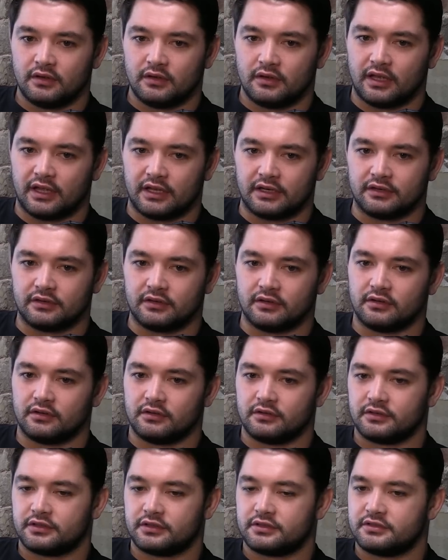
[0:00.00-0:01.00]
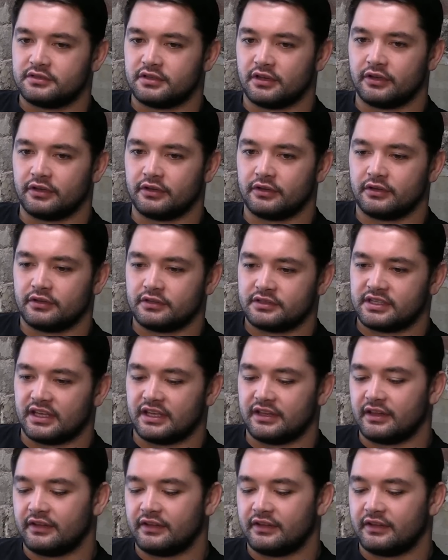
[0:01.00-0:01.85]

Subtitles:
and so say they